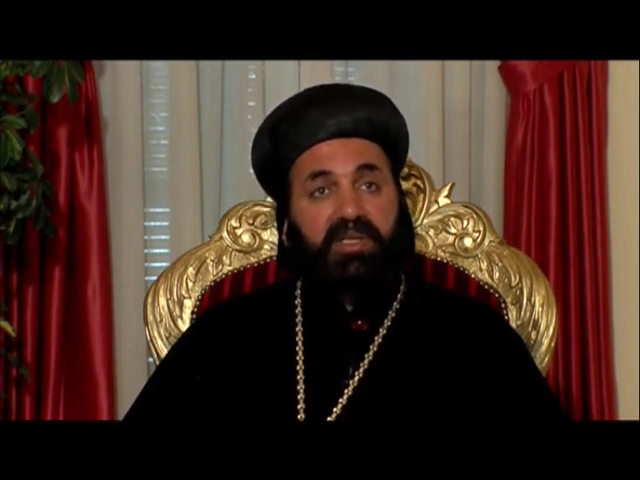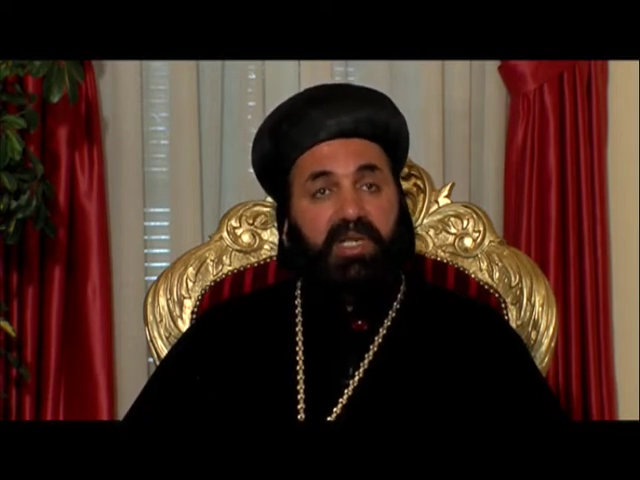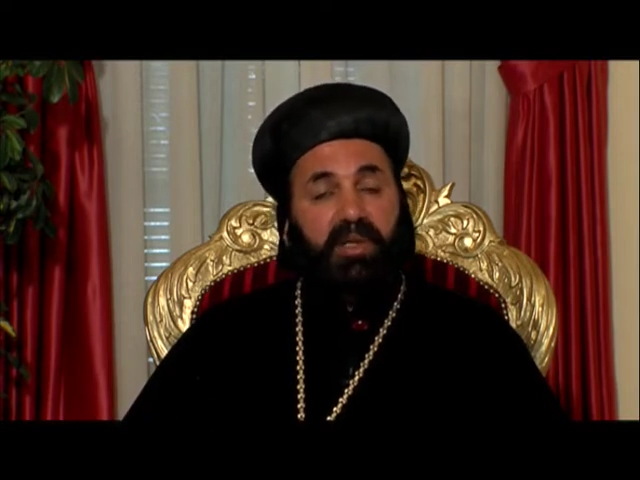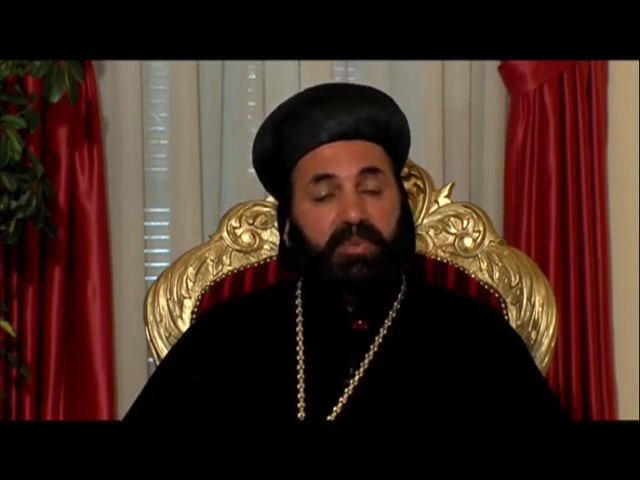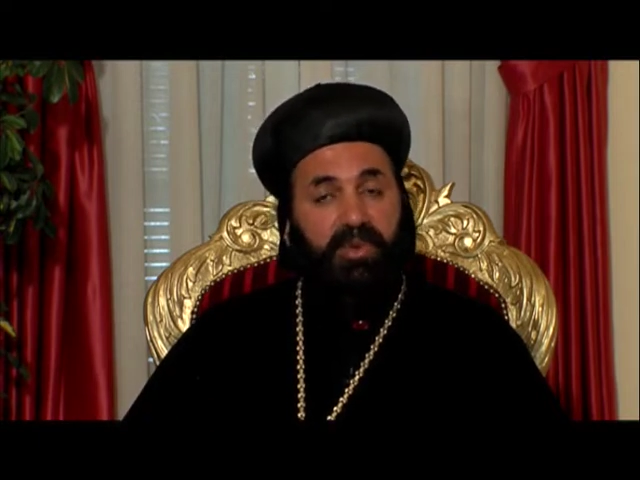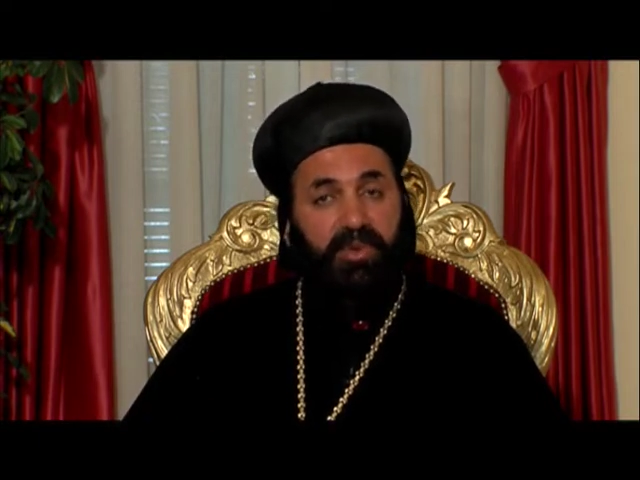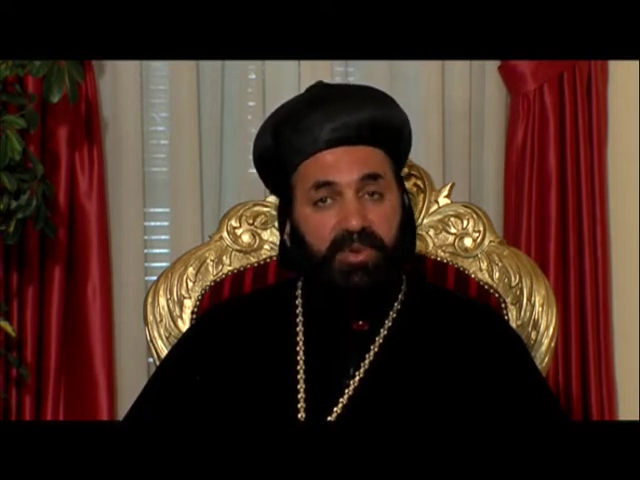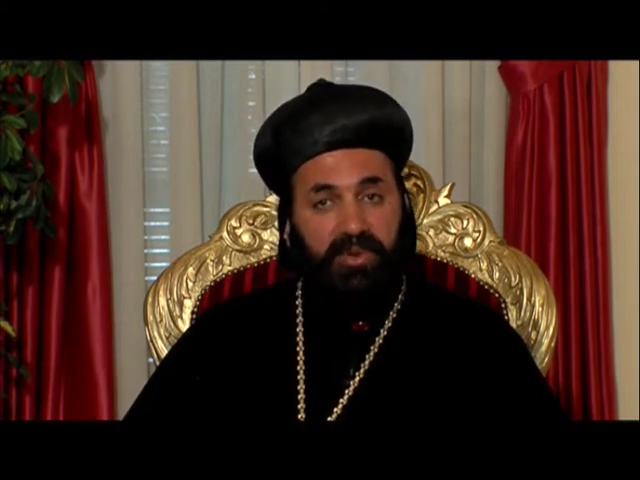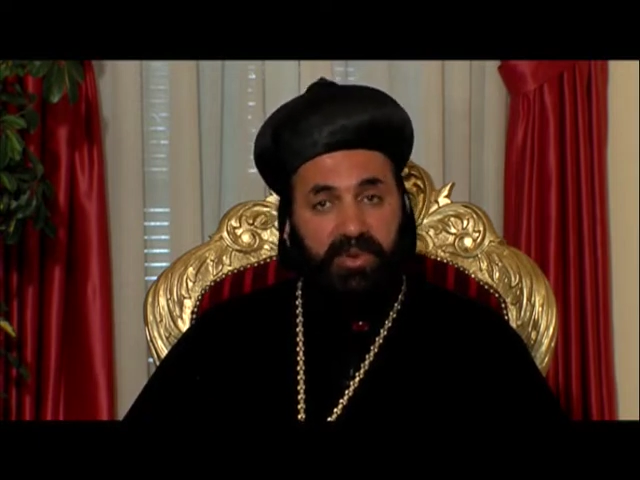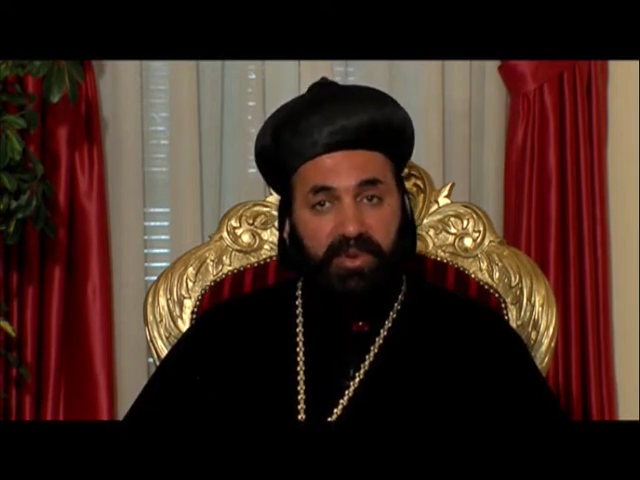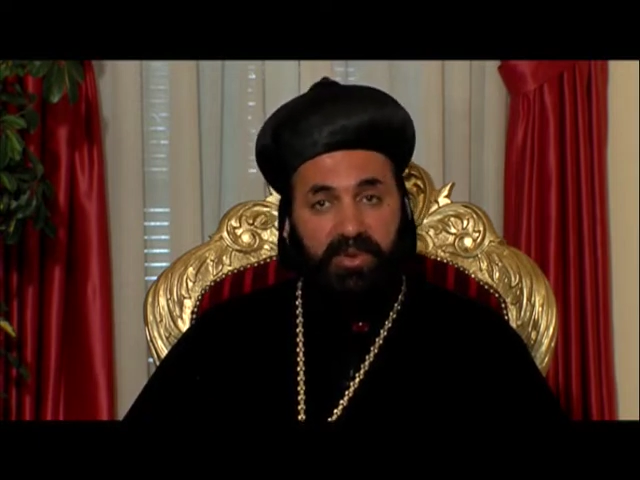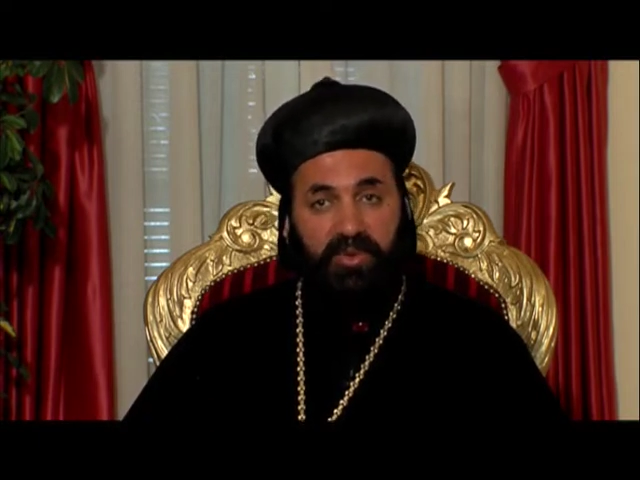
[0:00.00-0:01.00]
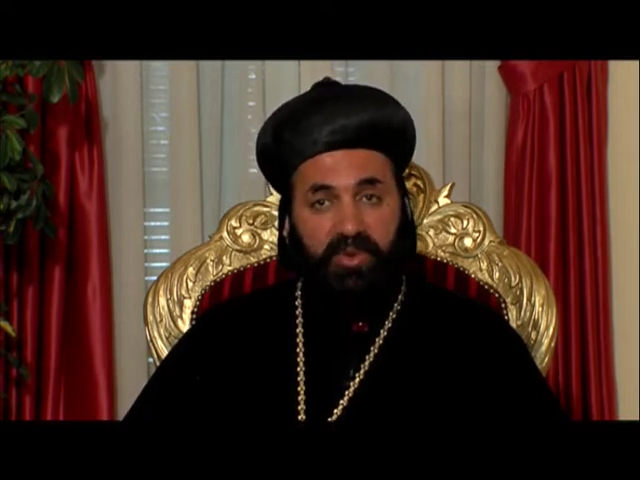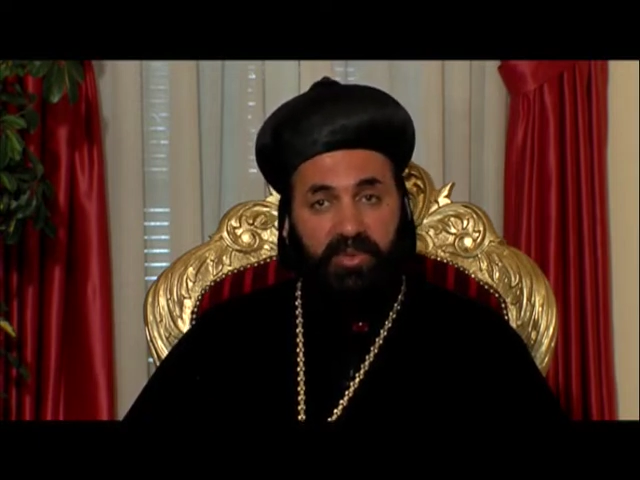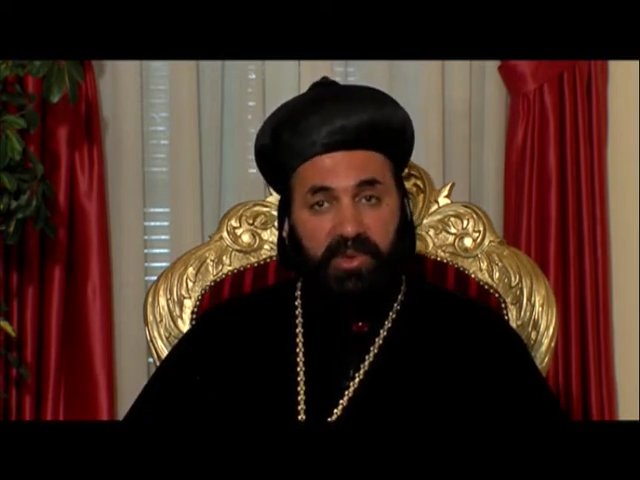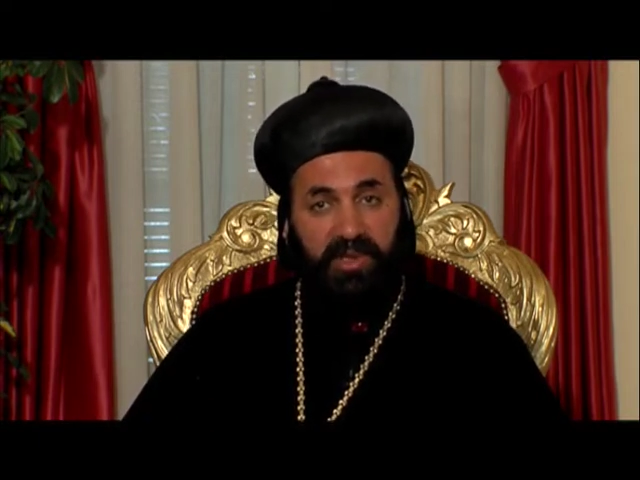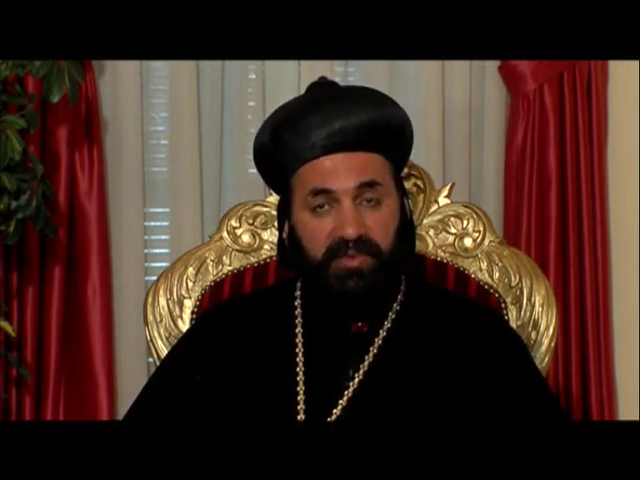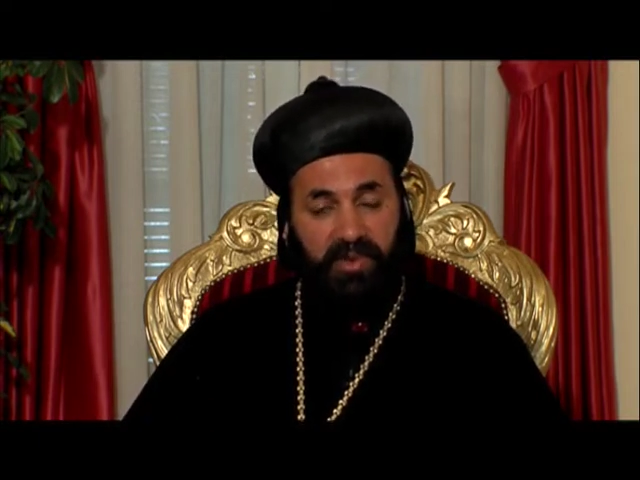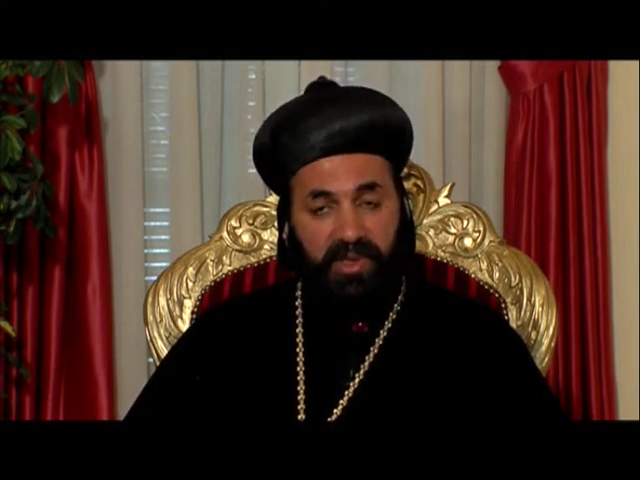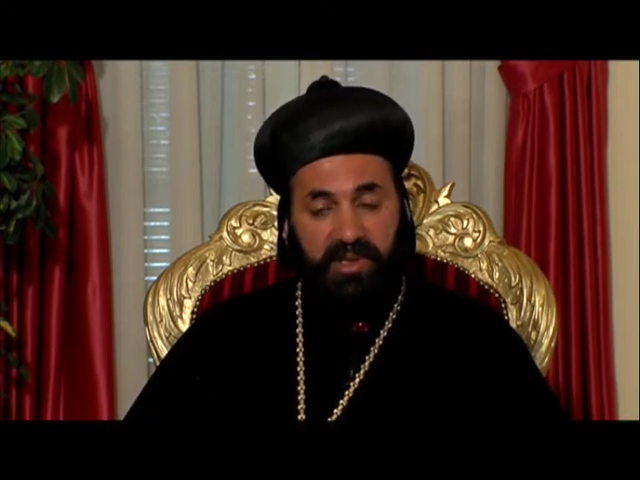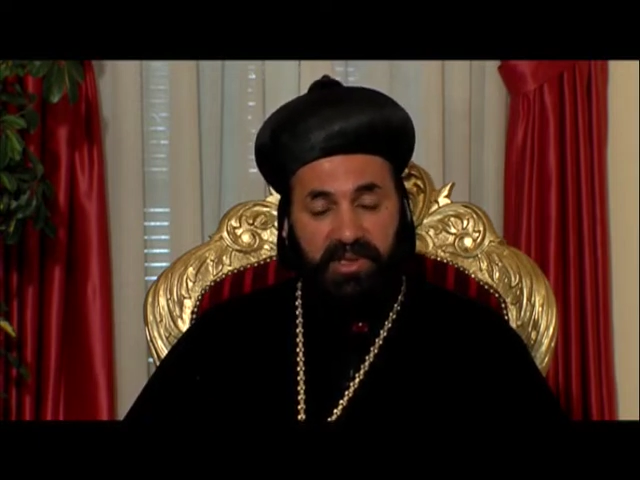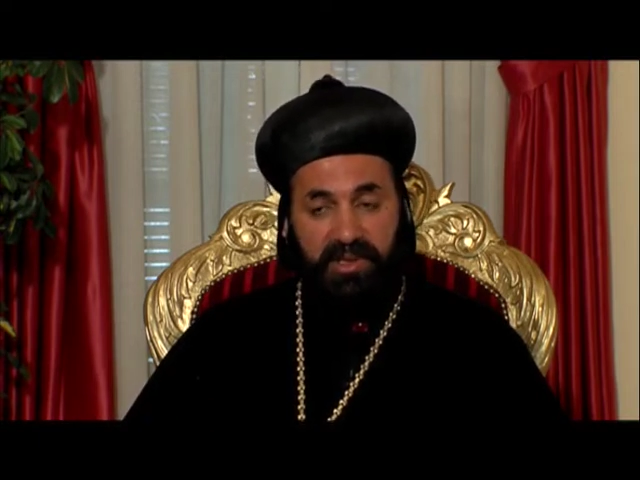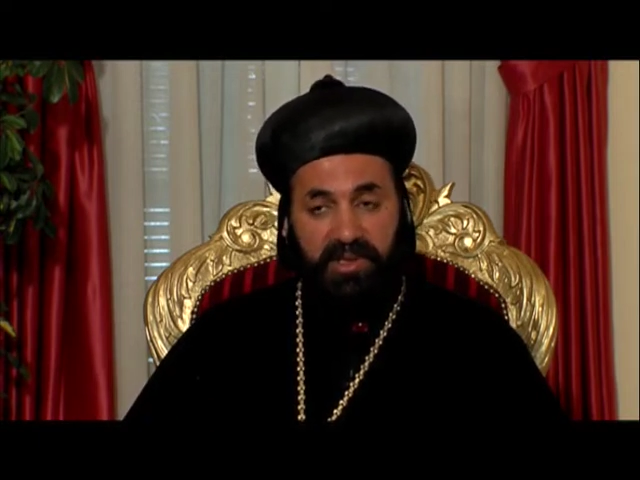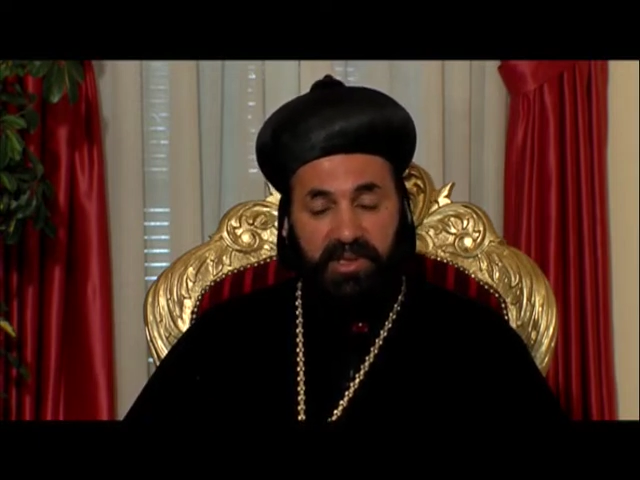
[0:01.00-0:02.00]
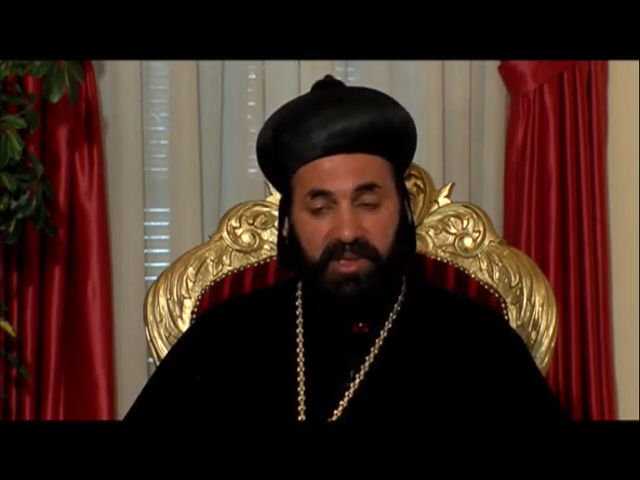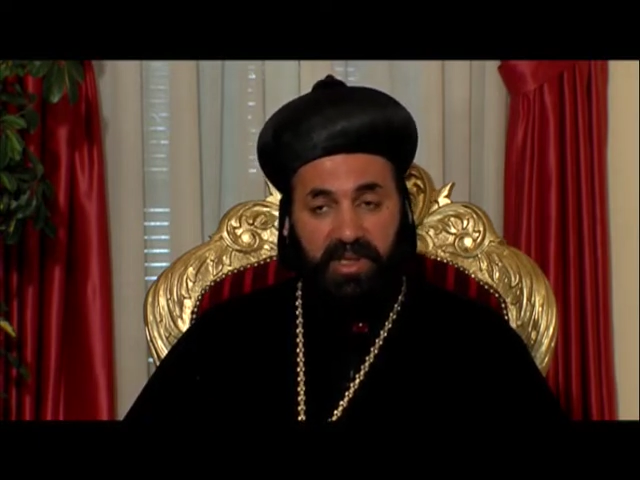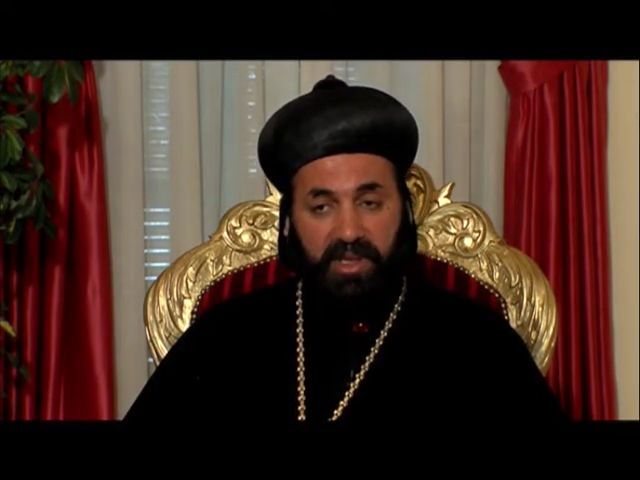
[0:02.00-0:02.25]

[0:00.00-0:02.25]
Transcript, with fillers: abroad to pray for us,